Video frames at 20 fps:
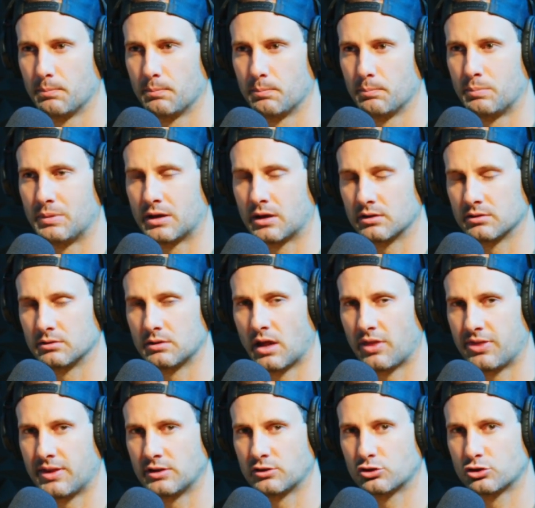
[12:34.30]
because
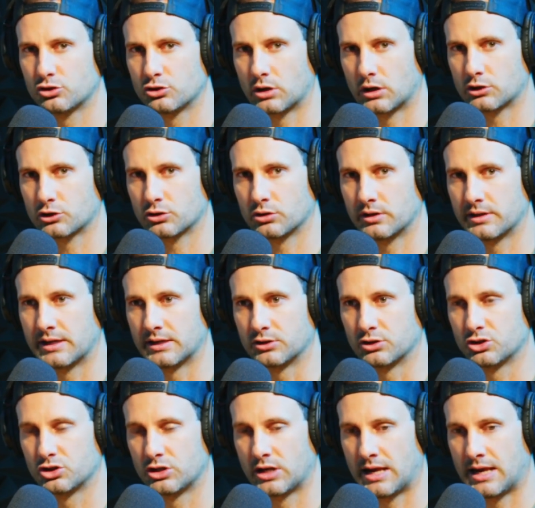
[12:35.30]
nothing structurally has
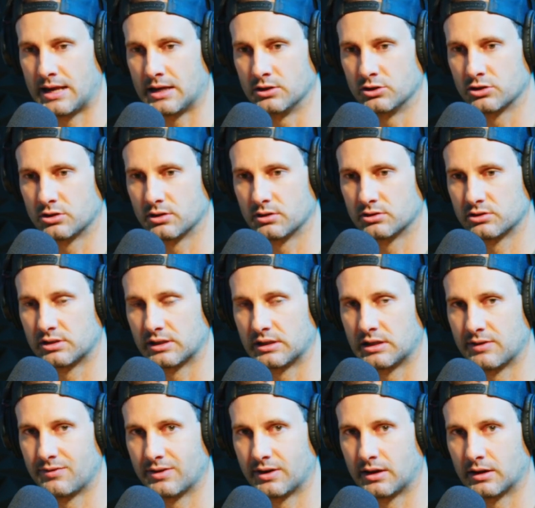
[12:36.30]
changed
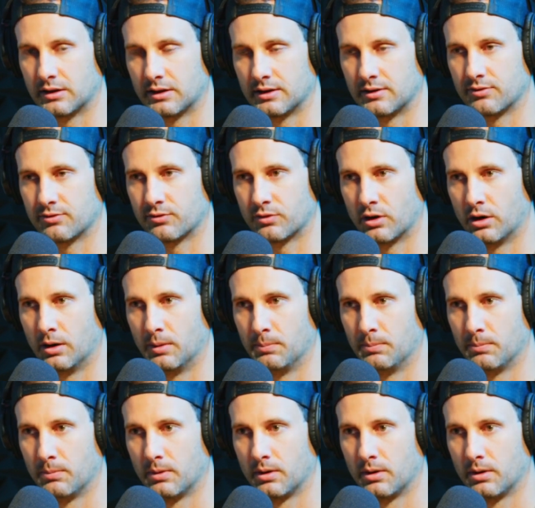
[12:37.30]
significantly from